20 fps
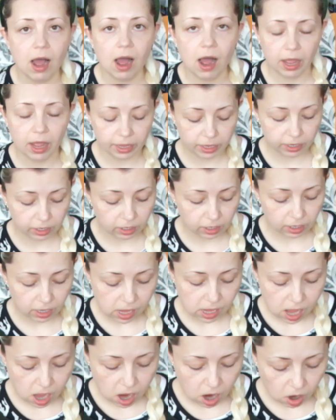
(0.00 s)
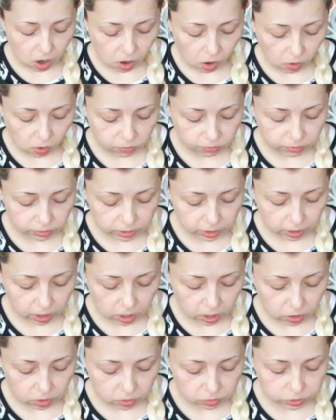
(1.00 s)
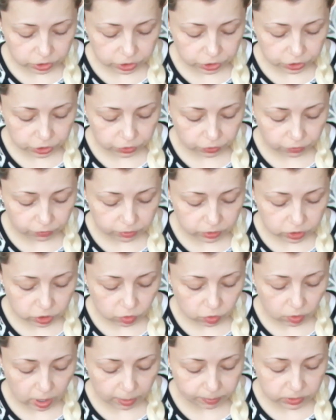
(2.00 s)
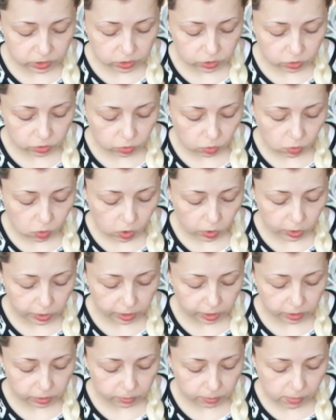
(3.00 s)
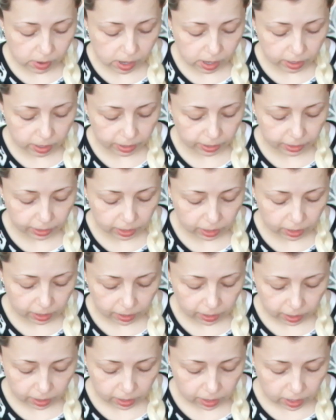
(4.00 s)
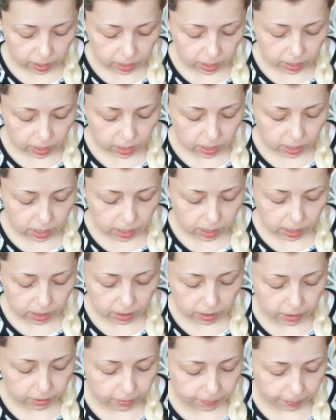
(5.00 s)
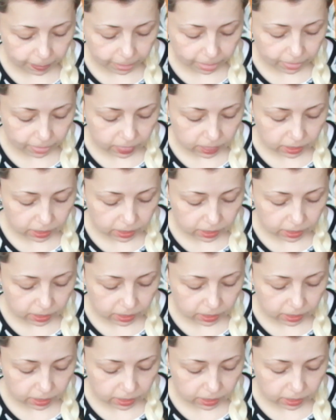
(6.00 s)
I often go to the scrap store in my in